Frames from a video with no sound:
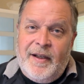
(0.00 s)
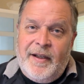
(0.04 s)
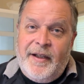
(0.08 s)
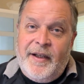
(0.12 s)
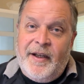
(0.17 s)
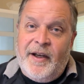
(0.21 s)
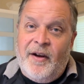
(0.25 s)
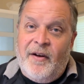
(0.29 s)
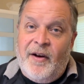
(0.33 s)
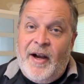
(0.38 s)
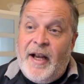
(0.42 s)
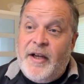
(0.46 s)

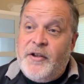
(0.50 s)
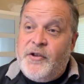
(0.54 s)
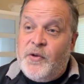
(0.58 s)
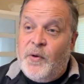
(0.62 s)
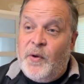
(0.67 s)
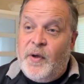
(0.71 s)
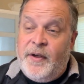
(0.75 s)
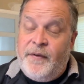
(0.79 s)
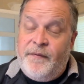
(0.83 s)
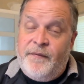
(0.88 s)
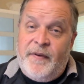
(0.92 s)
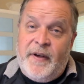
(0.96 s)
You know, I
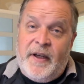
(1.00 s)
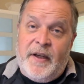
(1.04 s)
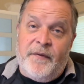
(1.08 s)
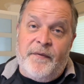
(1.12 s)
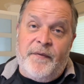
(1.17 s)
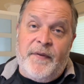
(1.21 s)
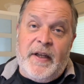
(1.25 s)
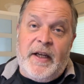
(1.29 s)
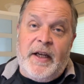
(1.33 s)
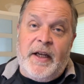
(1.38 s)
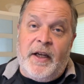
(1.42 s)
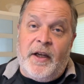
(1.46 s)
join via
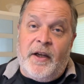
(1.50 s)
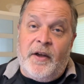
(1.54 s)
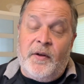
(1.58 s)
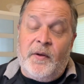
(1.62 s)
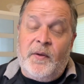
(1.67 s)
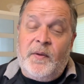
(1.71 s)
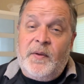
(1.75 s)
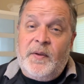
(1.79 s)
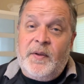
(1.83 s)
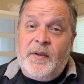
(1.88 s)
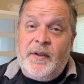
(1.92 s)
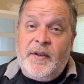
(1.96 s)

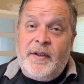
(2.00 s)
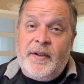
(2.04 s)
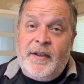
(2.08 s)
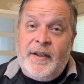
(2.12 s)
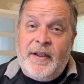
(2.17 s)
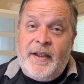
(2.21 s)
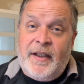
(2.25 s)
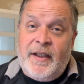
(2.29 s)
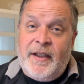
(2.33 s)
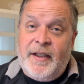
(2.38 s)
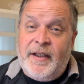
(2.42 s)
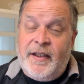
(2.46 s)
video,
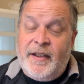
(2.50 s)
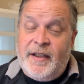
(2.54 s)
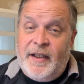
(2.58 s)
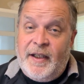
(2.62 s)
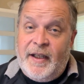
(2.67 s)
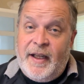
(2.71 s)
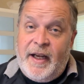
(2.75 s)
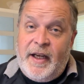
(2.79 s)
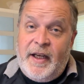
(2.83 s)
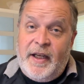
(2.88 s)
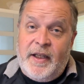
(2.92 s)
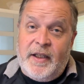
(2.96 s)
and then the
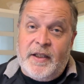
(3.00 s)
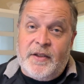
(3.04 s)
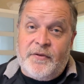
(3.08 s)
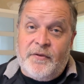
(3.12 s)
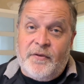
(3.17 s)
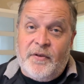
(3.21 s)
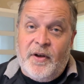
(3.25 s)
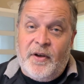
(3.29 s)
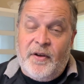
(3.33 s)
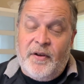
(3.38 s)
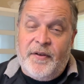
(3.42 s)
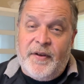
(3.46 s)
ladies
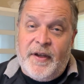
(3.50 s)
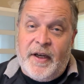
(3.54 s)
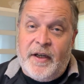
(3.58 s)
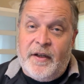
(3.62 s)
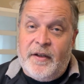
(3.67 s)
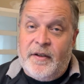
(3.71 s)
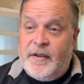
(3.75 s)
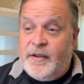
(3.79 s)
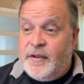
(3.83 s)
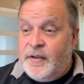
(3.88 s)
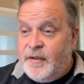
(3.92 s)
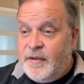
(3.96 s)
are all
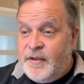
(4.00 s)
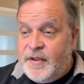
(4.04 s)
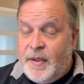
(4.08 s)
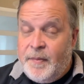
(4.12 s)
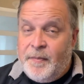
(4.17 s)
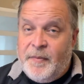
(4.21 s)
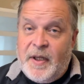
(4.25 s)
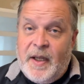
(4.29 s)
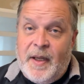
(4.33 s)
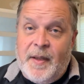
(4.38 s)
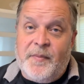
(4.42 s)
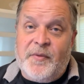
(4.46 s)
there, and
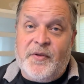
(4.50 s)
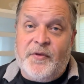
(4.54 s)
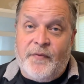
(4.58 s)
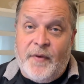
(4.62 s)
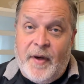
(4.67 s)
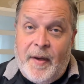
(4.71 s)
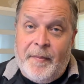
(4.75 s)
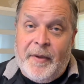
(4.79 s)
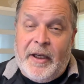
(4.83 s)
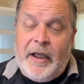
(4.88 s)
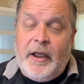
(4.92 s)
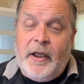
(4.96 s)
sometimes
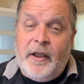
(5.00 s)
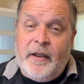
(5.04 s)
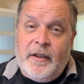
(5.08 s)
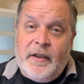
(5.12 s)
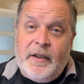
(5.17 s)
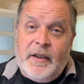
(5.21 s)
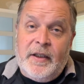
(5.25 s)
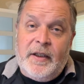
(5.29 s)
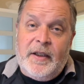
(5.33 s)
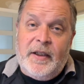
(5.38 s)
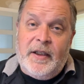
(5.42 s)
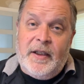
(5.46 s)
Remy.
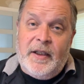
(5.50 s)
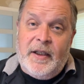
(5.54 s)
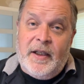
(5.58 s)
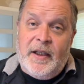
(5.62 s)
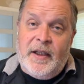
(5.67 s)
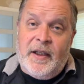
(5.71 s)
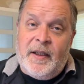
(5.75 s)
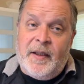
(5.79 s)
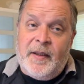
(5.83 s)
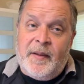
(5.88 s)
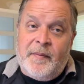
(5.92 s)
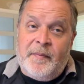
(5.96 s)

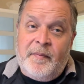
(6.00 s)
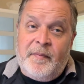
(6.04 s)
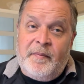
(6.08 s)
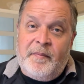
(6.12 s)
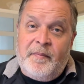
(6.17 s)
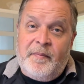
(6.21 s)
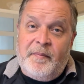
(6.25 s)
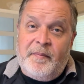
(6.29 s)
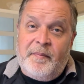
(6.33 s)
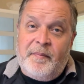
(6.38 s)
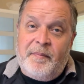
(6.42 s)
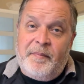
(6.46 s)

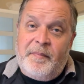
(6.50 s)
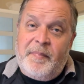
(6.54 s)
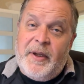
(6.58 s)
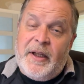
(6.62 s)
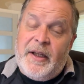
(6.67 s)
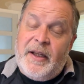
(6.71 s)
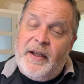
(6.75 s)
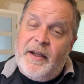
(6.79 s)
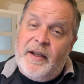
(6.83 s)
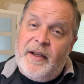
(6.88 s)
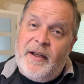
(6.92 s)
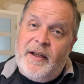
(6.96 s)

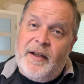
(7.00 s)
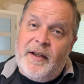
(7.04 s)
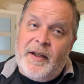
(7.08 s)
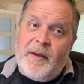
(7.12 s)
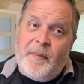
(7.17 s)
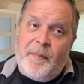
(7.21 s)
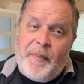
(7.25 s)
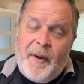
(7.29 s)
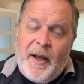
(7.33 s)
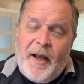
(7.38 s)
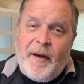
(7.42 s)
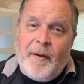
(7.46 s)
But
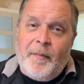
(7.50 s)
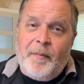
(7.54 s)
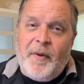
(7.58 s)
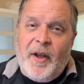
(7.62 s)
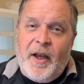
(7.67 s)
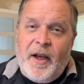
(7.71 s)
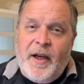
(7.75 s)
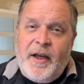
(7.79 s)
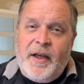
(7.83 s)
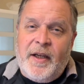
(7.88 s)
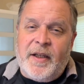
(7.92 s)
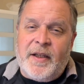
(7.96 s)
the bottom
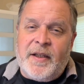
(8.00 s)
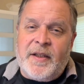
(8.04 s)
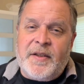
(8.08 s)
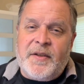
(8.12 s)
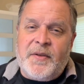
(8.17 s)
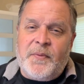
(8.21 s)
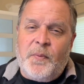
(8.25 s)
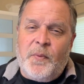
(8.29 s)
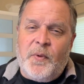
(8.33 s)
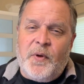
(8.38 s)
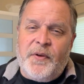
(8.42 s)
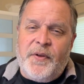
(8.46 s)
line
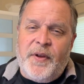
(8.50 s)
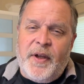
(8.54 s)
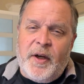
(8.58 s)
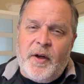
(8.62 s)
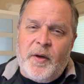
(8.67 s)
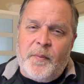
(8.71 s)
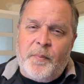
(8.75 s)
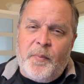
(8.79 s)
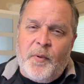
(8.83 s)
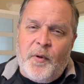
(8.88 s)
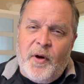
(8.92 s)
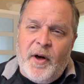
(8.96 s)
is, we're
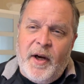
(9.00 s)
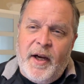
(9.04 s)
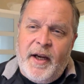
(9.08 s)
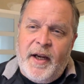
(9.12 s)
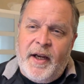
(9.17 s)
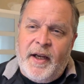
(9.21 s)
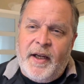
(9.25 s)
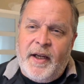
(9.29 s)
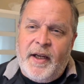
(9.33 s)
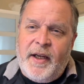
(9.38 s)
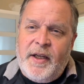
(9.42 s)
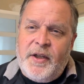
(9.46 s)
there
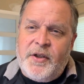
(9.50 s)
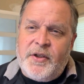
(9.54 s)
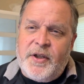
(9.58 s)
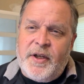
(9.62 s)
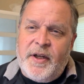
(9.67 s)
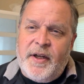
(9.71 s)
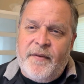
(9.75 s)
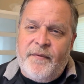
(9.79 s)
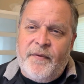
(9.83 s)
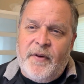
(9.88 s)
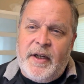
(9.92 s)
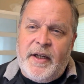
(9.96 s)
praying each
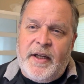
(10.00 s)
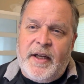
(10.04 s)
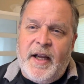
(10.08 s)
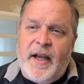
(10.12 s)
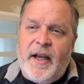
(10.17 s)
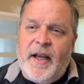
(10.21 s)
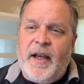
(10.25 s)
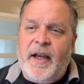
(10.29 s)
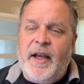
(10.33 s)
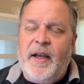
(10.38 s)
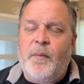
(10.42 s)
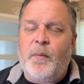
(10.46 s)
and every
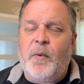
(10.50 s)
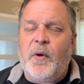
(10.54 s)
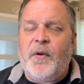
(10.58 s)
day.